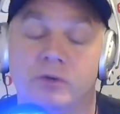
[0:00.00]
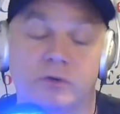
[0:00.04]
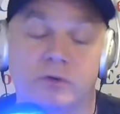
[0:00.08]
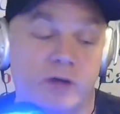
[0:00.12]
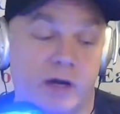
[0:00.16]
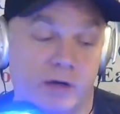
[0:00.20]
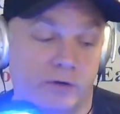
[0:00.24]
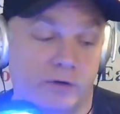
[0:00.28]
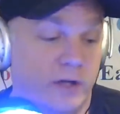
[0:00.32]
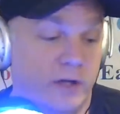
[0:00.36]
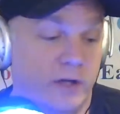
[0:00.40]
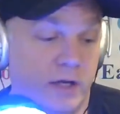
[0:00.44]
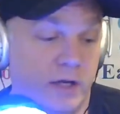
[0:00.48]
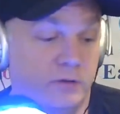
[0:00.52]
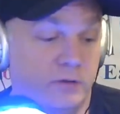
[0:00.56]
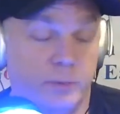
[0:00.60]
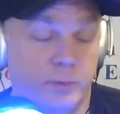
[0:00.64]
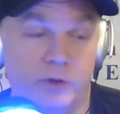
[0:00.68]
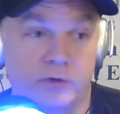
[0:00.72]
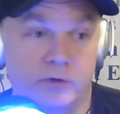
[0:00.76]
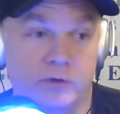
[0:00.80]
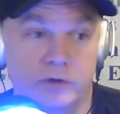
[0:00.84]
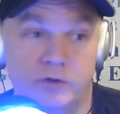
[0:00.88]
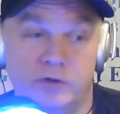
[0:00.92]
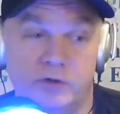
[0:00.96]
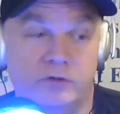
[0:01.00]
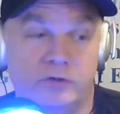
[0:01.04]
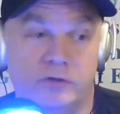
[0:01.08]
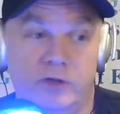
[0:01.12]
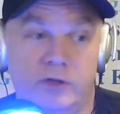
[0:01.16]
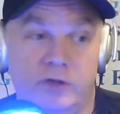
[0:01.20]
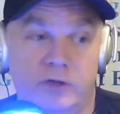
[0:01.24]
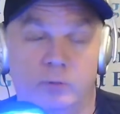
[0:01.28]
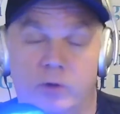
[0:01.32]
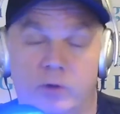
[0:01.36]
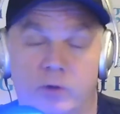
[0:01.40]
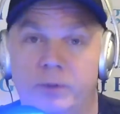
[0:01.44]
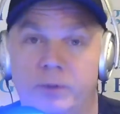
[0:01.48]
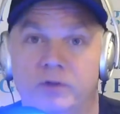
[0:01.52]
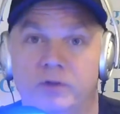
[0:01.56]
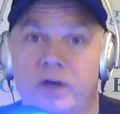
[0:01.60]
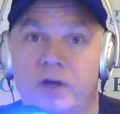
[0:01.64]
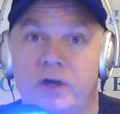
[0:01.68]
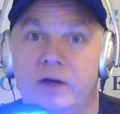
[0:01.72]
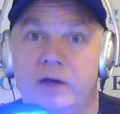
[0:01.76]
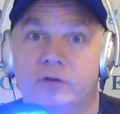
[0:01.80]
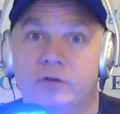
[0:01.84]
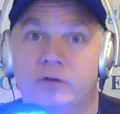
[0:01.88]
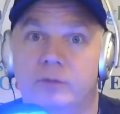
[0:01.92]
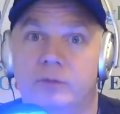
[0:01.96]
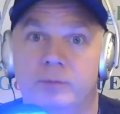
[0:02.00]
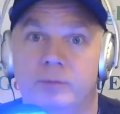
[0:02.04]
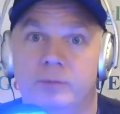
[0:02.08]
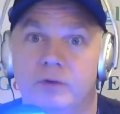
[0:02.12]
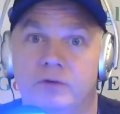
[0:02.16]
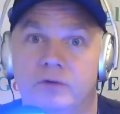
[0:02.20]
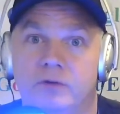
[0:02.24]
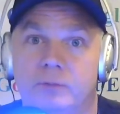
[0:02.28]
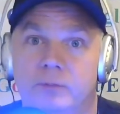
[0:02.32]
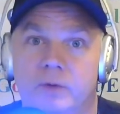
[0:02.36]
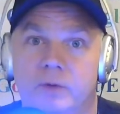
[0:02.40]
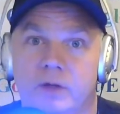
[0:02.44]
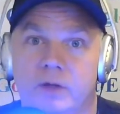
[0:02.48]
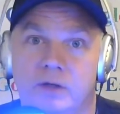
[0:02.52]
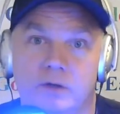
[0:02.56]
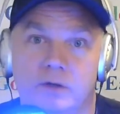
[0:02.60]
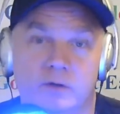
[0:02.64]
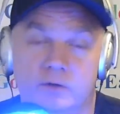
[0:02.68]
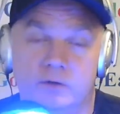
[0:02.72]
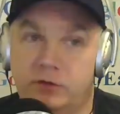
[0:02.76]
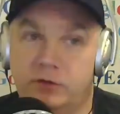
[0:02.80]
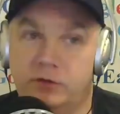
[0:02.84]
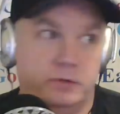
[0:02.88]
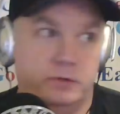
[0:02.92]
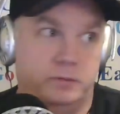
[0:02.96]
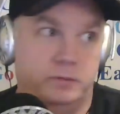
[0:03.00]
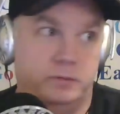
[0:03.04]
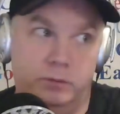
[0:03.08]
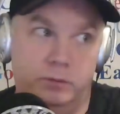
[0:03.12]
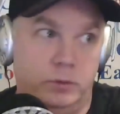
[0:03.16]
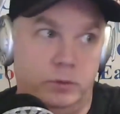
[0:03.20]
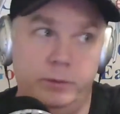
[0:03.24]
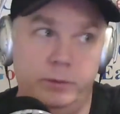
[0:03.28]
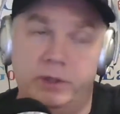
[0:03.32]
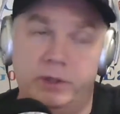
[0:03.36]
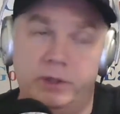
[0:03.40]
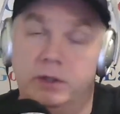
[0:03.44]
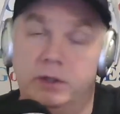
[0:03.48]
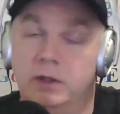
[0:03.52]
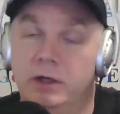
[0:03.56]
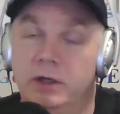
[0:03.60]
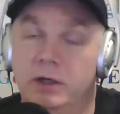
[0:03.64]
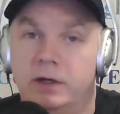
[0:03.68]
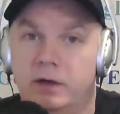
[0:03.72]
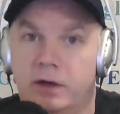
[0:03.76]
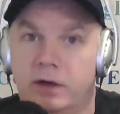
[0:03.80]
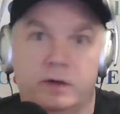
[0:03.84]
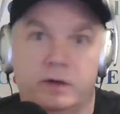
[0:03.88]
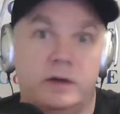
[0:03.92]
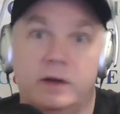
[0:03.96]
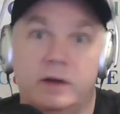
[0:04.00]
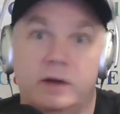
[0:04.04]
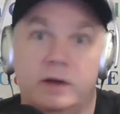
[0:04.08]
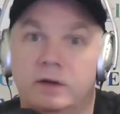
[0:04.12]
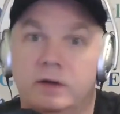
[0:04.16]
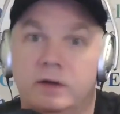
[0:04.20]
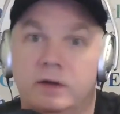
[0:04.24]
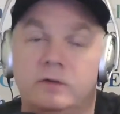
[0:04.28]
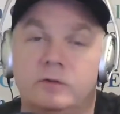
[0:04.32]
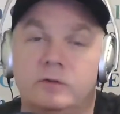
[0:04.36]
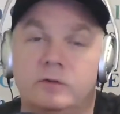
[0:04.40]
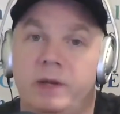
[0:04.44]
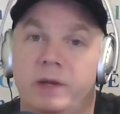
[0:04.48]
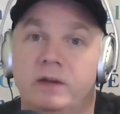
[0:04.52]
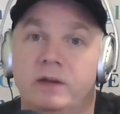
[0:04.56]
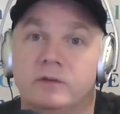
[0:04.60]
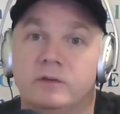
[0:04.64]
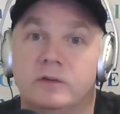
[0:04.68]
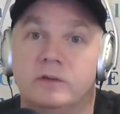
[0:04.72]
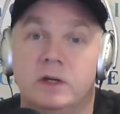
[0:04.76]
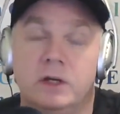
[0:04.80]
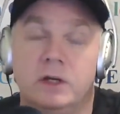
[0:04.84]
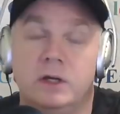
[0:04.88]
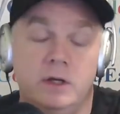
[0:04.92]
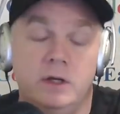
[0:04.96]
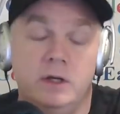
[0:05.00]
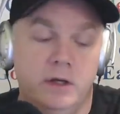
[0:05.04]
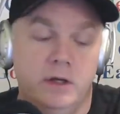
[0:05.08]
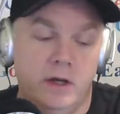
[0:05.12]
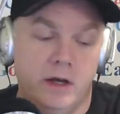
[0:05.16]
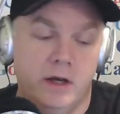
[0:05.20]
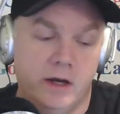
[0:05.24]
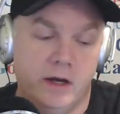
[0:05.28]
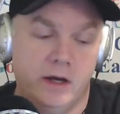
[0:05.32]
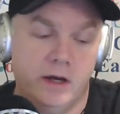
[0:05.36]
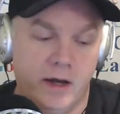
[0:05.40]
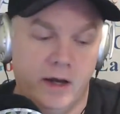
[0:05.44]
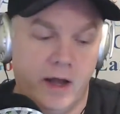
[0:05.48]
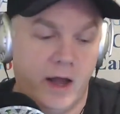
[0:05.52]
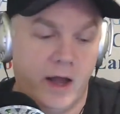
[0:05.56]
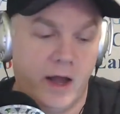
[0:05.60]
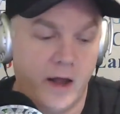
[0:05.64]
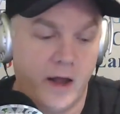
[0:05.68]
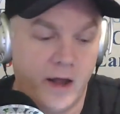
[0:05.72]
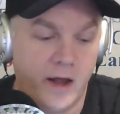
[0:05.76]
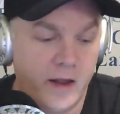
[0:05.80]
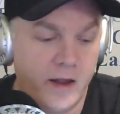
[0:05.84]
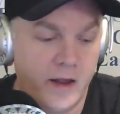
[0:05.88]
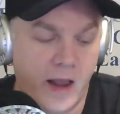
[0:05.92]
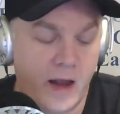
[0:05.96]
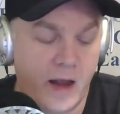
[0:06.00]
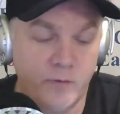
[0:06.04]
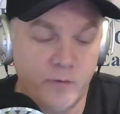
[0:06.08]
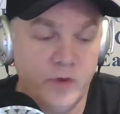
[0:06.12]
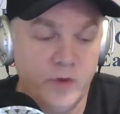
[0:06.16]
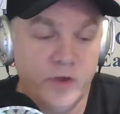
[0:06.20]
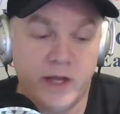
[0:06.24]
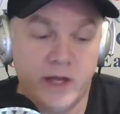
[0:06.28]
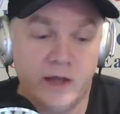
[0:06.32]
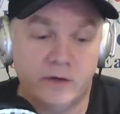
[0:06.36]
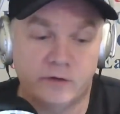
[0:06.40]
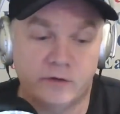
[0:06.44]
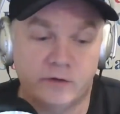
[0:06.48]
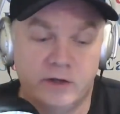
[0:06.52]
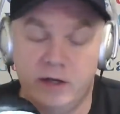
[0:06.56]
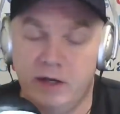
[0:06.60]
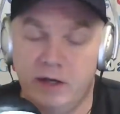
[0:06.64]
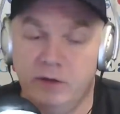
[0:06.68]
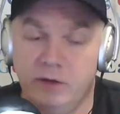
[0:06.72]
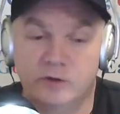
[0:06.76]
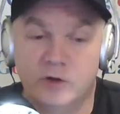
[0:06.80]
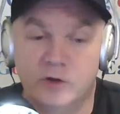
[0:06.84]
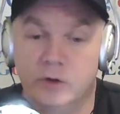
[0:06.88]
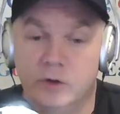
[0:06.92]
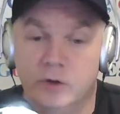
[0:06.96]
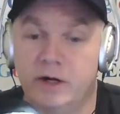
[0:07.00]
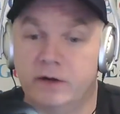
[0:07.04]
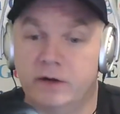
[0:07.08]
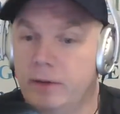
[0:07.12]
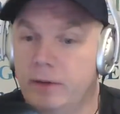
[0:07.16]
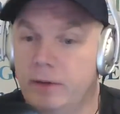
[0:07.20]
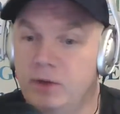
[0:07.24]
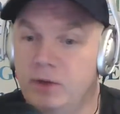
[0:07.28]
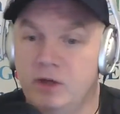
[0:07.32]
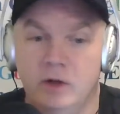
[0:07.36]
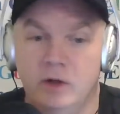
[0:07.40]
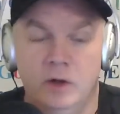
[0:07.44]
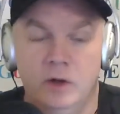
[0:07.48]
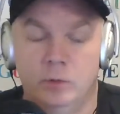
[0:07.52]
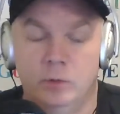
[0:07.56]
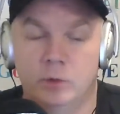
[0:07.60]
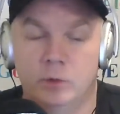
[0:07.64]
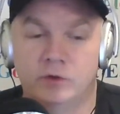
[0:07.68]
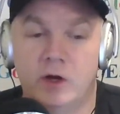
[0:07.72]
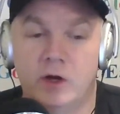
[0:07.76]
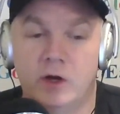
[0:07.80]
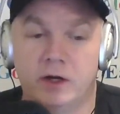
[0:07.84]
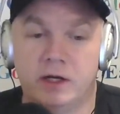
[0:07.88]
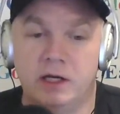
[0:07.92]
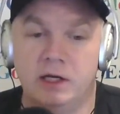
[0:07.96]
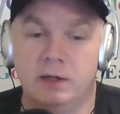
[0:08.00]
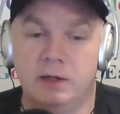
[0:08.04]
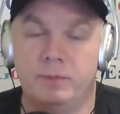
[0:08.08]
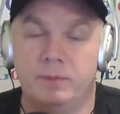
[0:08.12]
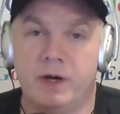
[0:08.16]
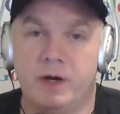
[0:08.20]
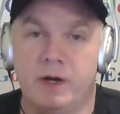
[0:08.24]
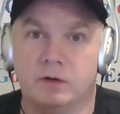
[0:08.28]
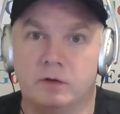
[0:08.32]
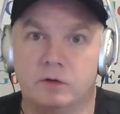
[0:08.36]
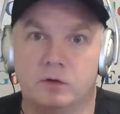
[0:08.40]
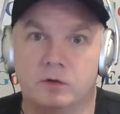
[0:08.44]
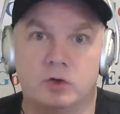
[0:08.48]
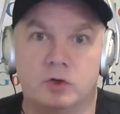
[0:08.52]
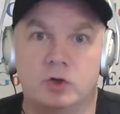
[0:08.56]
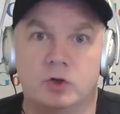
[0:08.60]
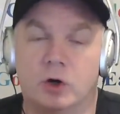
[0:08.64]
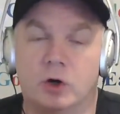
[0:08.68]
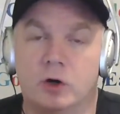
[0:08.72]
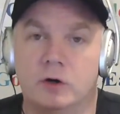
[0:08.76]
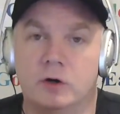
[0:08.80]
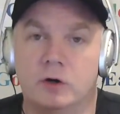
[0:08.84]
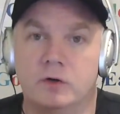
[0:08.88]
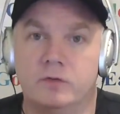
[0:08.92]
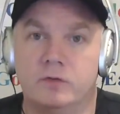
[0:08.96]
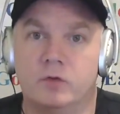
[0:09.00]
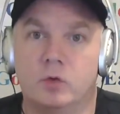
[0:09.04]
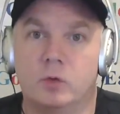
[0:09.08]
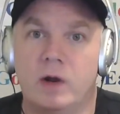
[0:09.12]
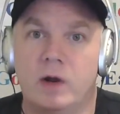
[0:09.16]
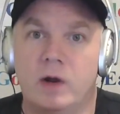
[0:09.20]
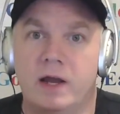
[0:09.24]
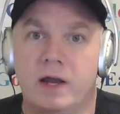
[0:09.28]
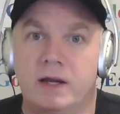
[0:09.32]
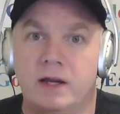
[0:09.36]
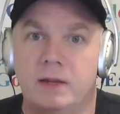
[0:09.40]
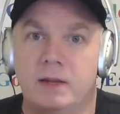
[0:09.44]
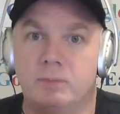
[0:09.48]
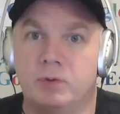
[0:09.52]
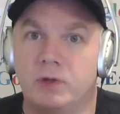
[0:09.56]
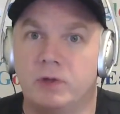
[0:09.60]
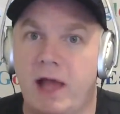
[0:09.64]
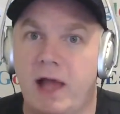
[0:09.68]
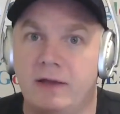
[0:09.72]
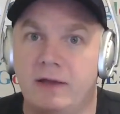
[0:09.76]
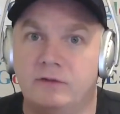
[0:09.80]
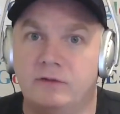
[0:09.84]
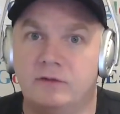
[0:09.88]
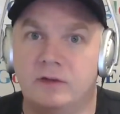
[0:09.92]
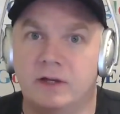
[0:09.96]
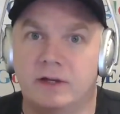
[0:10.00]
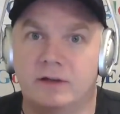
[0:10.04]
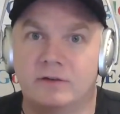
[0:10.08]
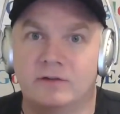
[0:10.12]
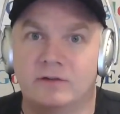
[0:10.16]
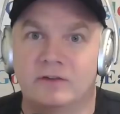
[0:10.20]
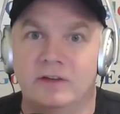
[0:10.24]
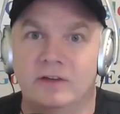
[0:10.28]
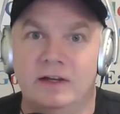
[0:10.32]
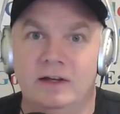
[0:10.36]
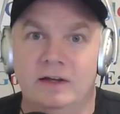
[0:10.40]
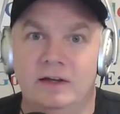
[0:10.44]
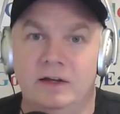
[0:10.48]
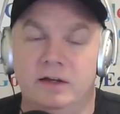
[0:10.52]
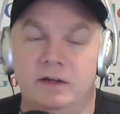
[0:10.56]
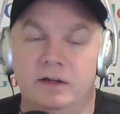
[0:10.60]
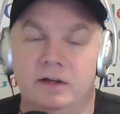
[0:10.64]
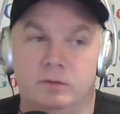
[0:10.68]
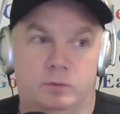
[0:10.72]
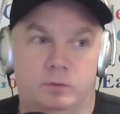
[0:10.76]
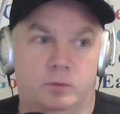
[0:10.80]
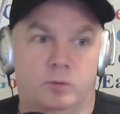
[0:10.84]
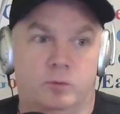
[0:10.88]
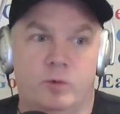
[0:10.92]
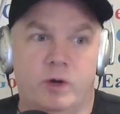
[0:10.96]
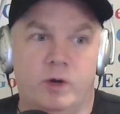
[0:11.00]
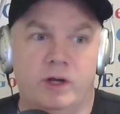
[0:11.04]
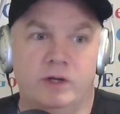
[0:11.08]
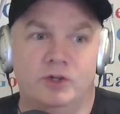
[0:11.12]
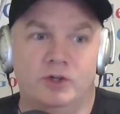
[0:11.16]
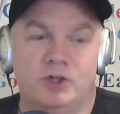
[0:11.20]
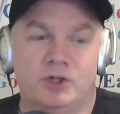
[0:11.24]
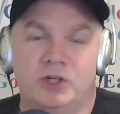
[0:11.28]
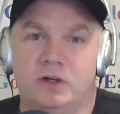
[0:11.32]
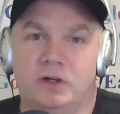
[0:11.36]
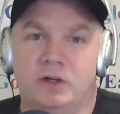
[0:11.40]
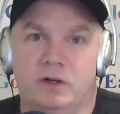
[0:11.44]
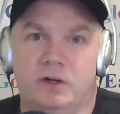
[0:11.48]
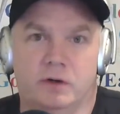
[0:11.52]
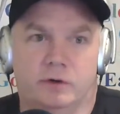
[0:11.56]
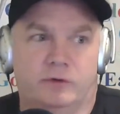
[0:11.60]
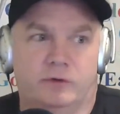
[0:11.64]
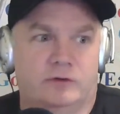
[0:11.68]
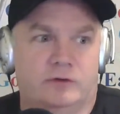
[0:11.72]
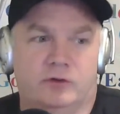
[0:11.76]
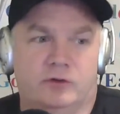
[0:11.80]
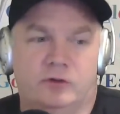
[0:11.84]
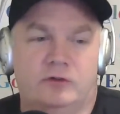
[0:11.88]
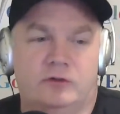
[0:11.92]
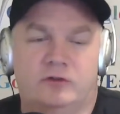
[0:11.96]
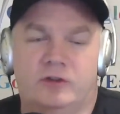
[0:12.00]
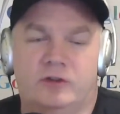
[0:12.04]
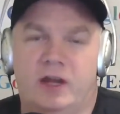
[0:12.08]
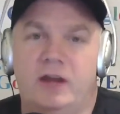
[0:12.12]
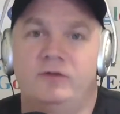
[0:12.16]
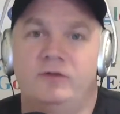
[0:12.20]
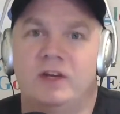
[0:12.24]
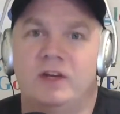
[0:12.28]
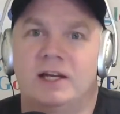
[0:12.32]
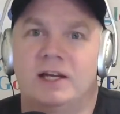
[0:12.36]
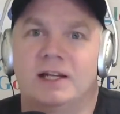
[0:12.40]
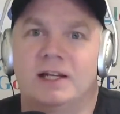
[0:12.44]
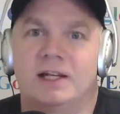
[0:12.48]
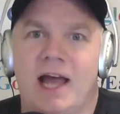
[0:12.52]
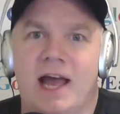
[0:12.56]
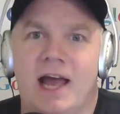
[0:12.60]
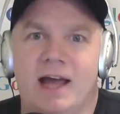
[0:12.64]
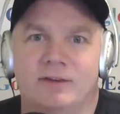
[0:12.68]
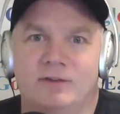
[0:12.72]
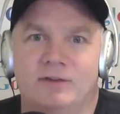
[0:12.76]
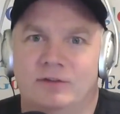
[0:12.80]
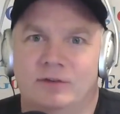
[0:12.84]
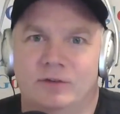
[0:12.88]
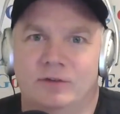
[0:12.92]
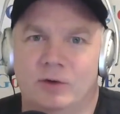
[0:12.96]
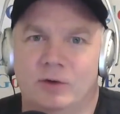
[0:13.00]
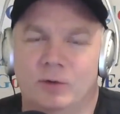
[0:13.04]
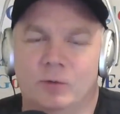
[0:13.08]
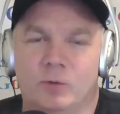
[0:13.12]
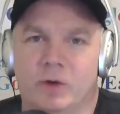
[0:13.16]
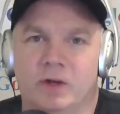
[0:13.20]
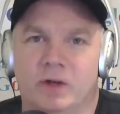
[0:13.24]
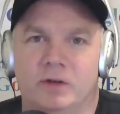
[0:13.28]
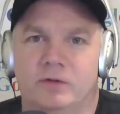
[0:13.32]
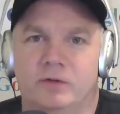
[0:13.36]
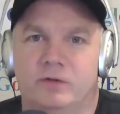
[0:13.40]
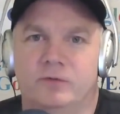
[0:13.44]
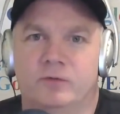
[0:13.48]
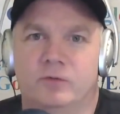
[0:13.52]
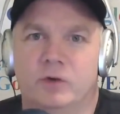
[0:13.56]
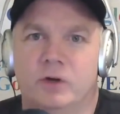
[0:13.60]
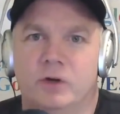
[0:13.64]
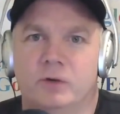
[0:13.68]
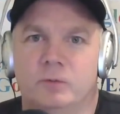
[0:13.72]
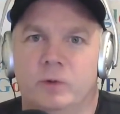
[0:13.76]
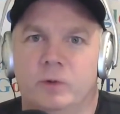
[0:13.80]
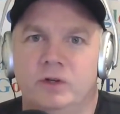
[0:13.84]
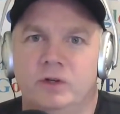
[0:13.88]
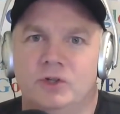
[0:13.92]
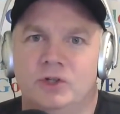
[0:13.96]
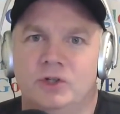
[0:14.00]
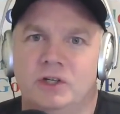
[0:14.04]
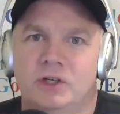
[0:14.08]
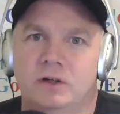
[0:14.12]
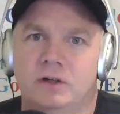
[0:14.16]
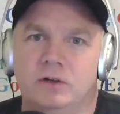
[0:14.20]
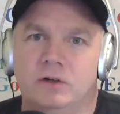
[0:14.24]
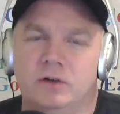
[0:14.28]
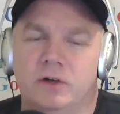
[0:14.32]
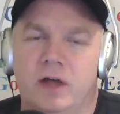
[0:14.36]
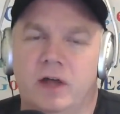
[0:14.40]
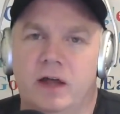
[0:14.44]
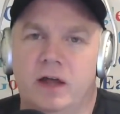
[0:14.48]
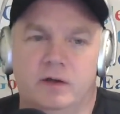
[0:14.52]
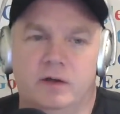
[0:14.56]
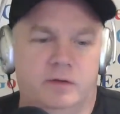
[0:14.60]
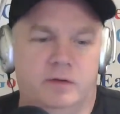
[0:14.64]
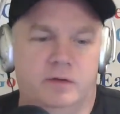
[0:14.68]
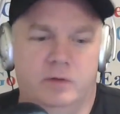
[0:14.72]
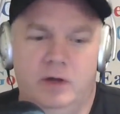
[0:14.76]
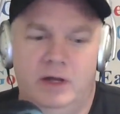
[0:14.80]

tires. And he supposedly just sent rubber tires up into orbit, into space. Everything else, he's gone. I mean, we're talking about garden variety plastics, windshield, you know, just safety glass, you know, with front windshield, a